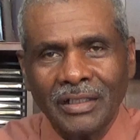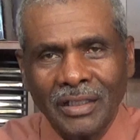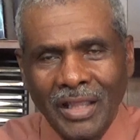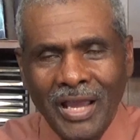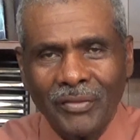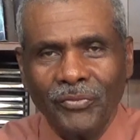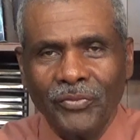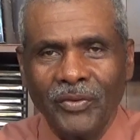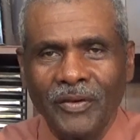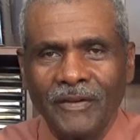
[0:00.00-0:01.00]

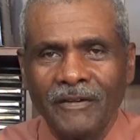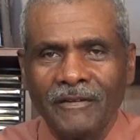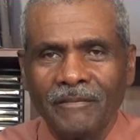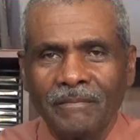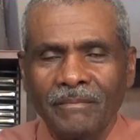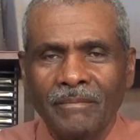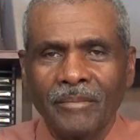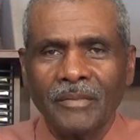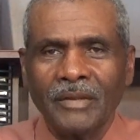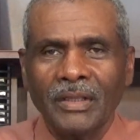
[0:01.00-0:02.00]
life.
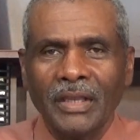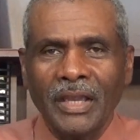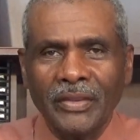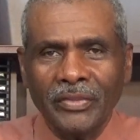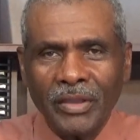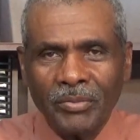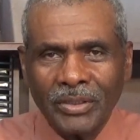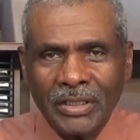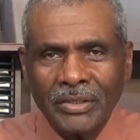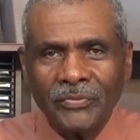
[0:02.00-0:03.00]
And they
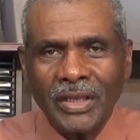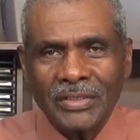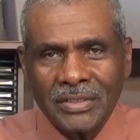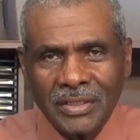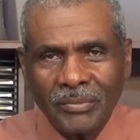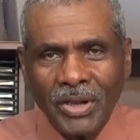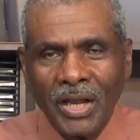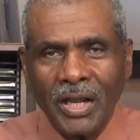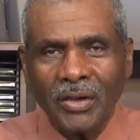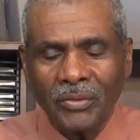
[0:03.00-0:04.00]
believe that
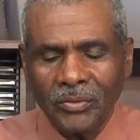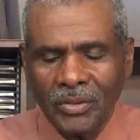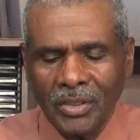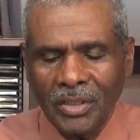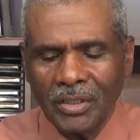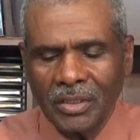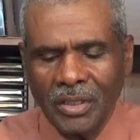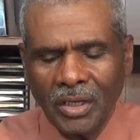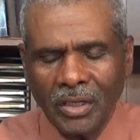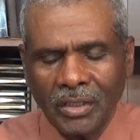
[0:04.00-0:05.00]
somehow
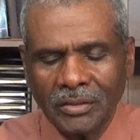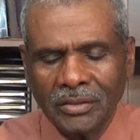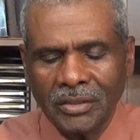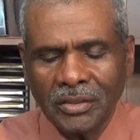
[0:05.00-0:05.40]
God